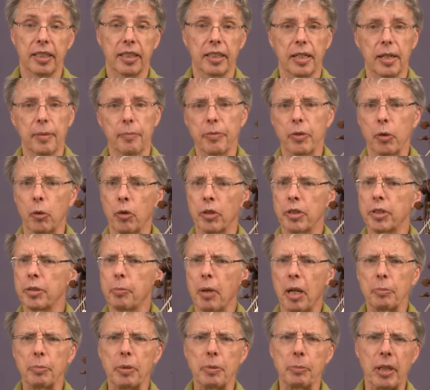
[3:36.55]
um, or you
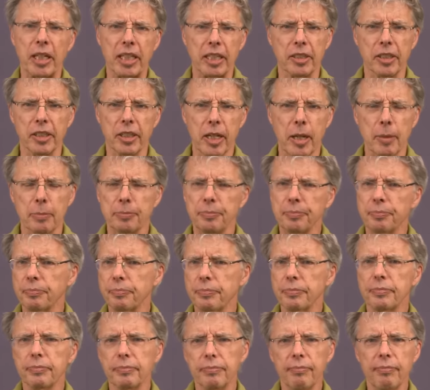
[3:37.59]
might be making it up.
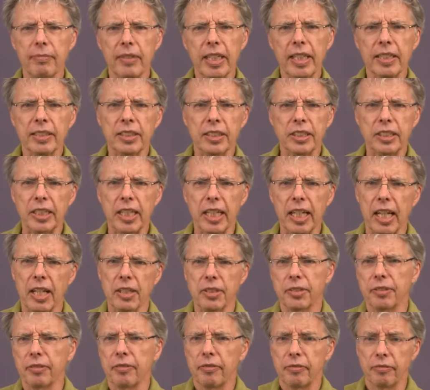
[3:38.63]

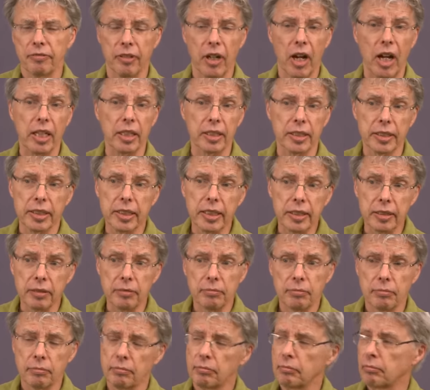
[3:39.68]
Jazz
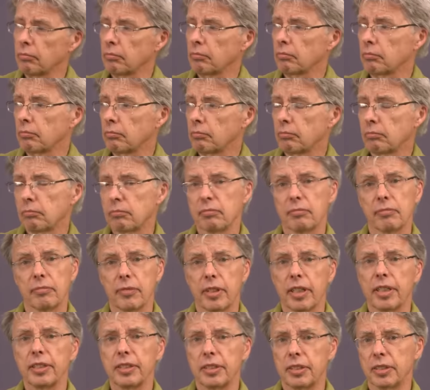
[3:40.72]
violin,
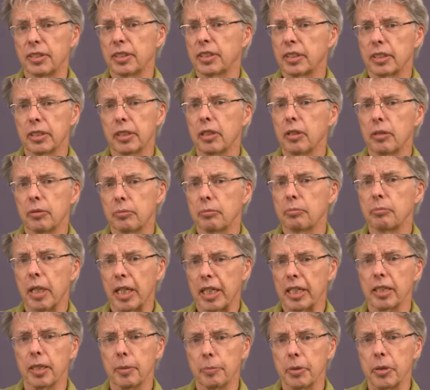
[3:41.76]
you're still
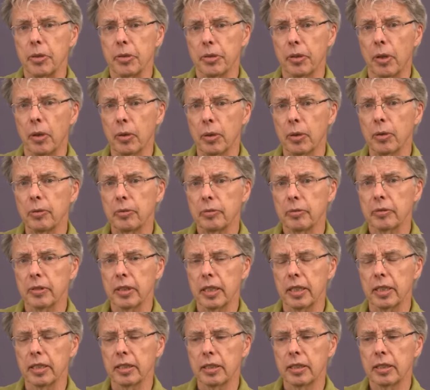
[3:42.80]
making up your solo,
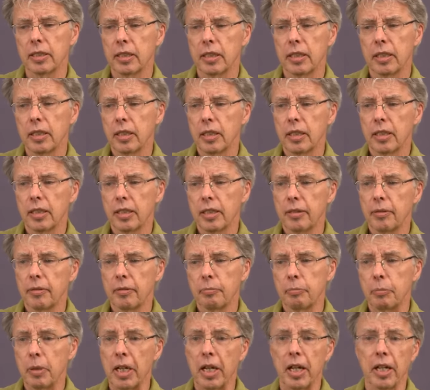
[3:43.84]
right?
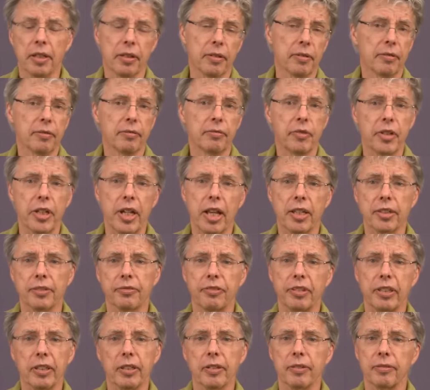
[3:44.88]
But jazz
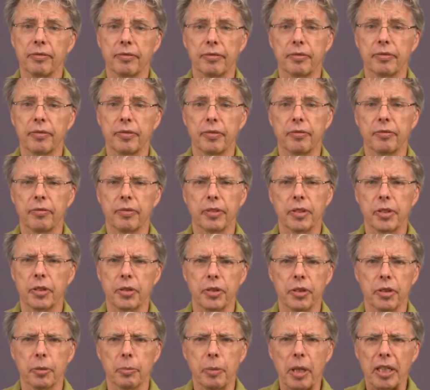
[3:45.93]
fiddle, you're
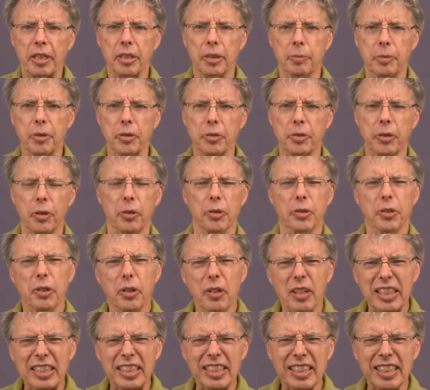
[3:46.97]
still making up your solo.
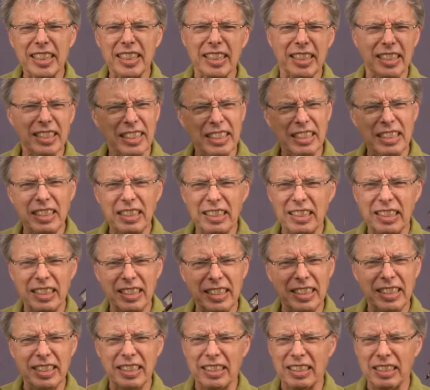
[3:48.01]
So it's
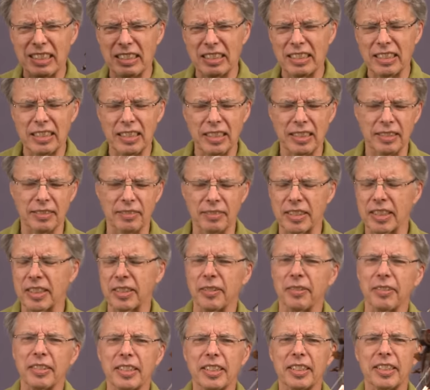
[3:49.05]
just, uh, you
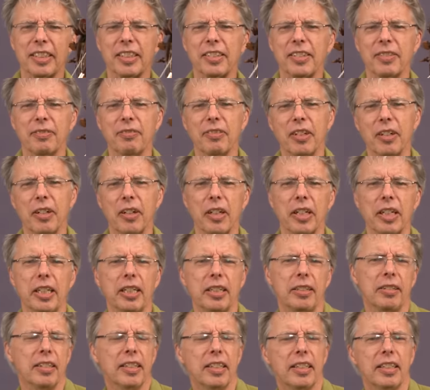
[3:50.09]
know, it's, it's
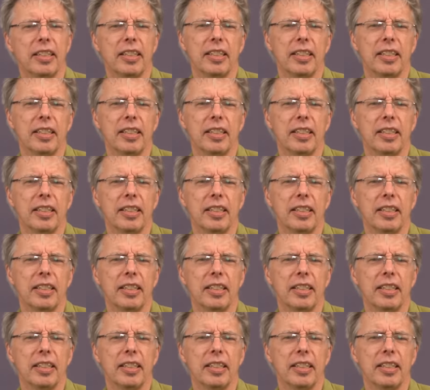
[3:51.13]
very,